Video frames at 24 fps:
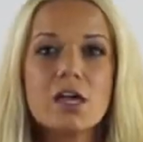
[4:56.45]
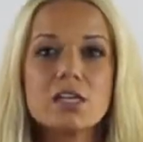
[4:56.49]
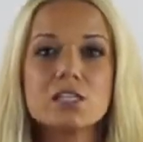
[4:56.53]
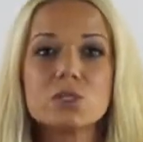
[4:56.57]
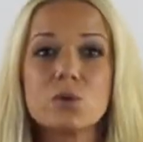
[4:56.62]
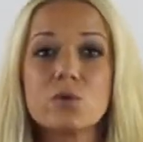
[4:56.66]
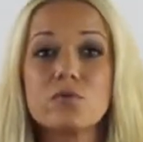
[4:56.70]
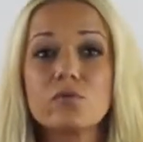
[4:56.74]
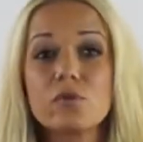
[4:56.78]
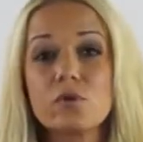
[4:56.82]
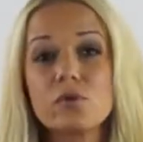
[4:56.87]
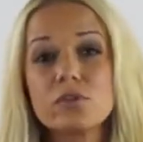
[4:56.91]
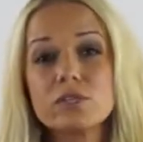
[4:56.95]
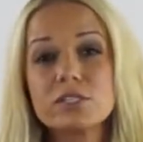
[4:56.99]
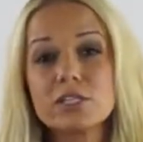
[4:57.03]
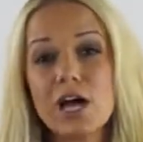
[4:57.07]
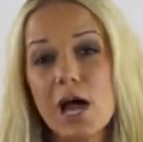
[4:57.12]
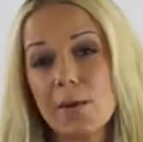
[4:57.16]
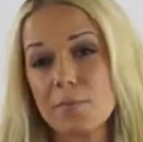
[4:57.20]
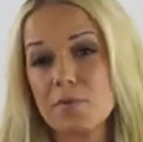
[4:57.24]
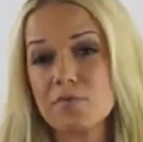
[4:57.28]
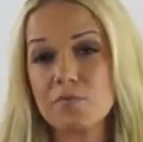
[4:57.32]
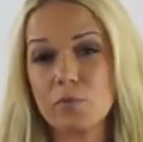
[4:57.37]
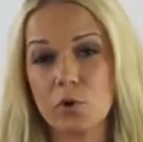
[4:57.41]
So if you're the
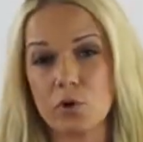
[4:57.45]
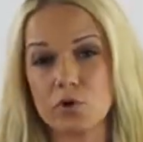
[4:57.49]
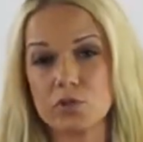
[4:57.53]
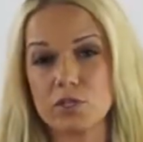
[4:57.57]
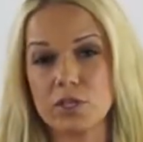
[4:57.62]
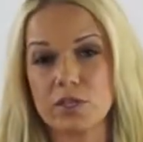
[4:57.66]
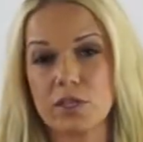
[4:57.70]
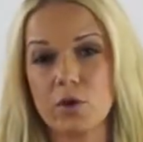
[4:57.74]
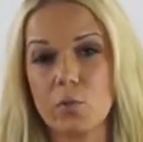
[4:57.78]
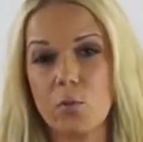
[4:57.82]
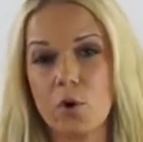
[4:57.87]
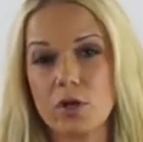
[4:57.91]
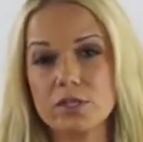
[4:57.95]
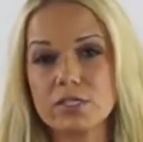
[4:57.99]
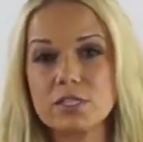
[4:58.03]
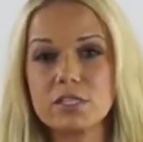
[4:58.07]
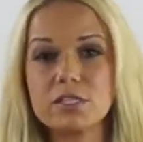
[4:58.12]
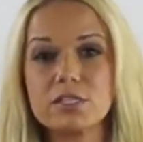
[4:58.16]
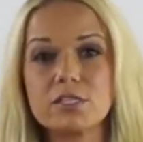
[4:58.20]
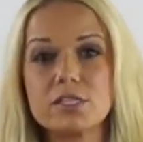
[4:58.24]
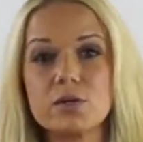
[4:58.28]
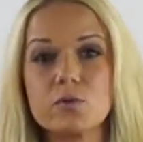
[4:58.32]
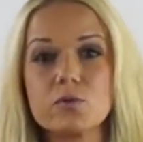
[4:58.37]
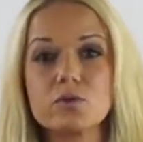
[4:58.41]
type of person that wants
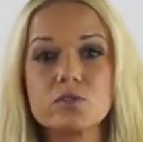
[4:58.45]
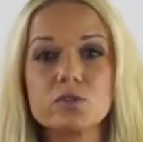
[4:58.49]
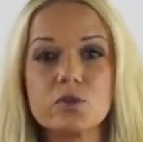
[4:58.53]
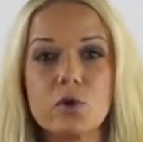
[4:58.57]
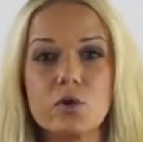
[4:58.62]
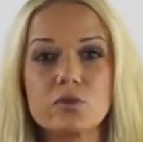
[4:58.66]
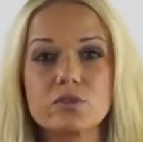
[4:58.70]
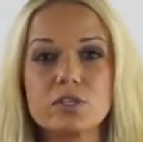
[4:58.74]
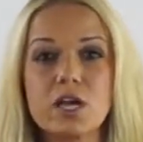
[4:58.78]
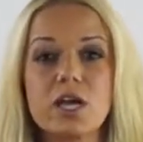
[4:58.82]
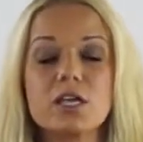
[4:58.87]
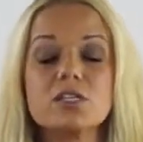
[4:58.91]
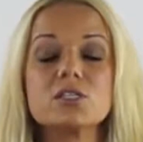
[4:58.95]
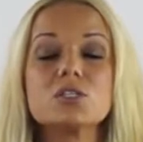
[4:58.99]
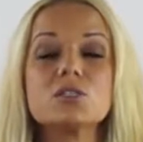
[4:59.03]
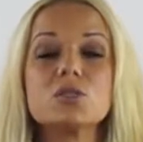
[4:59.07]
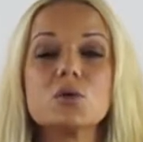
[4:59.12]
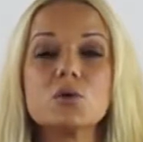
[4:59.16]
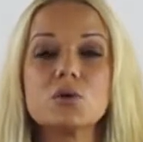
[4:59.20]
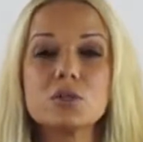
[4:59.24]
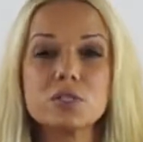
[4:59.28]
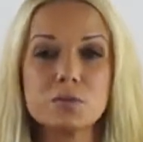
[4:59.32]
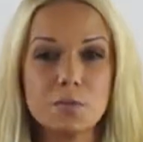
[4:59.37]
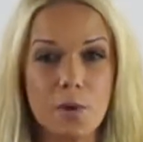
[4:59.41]
to see results as
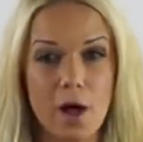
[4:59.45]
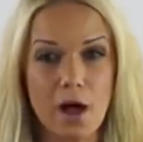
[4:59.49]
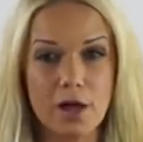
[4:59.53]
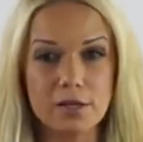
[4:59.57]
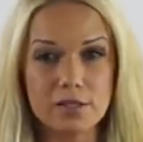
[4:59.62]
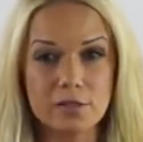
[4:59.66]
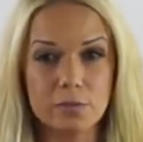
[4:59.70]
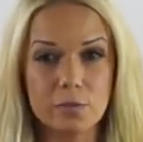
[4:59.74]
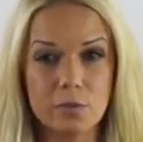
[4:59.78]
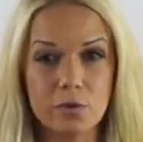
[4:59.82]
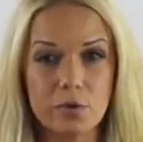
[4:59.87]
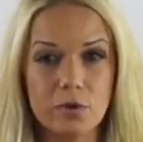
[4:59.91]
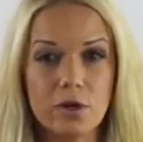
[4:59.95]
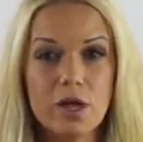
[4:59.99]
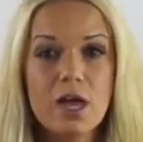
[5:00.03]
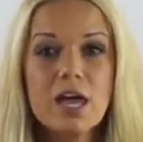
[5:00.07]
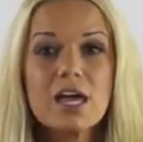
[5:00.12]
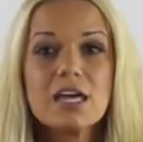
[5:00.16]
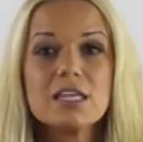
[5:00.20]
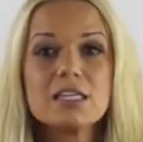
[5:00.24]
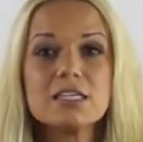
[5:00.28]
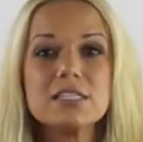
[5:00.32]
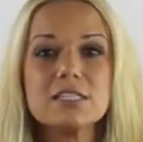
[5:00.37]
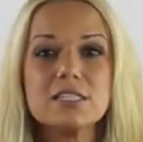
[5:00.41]
soon as possible,
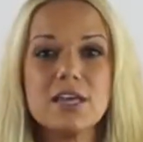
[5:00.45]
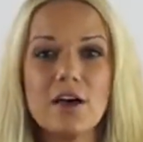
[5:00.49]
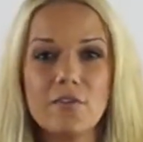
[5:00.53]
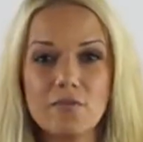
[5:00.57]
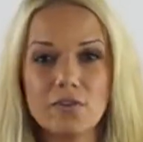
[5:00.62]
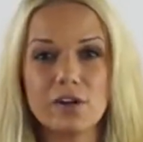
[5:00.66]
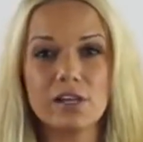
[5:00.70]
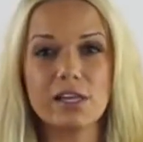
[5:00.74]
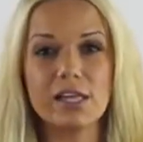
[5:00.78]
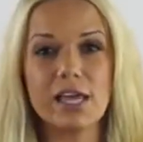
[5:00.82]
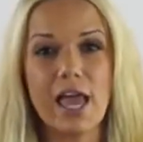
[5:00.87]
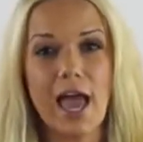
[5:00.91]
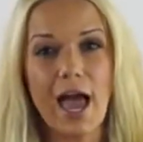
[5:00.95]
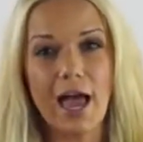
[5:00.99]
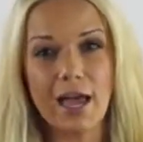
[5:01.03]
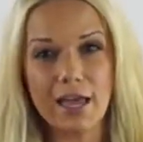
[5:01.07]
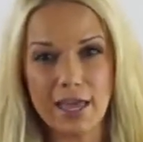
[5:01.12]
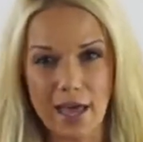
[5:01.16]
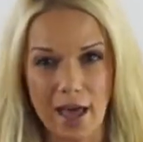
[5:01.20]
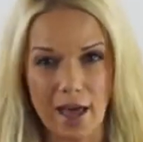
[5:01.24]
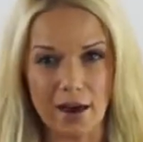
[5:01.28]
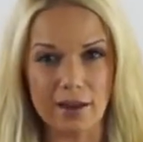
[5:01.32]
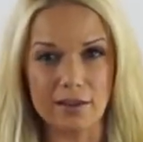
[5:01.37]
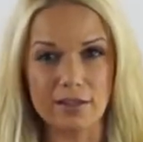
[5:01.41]
definitely
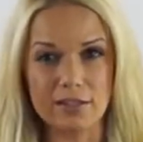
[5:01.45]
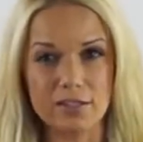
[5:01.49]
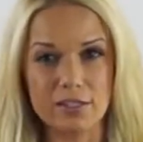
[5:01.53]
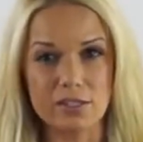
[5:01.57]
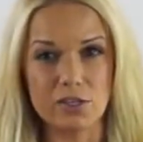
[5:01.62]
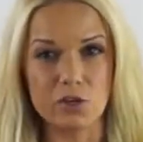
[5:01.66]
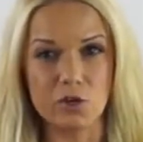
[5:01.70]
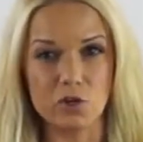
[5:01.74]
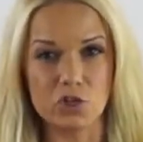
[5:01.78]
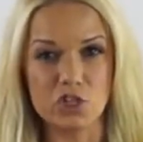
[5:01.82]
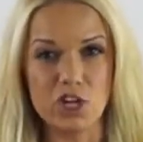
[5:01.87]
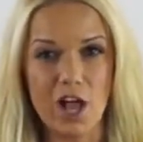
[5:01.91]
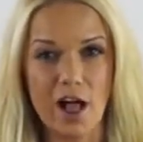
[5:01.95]
add Catalyst to your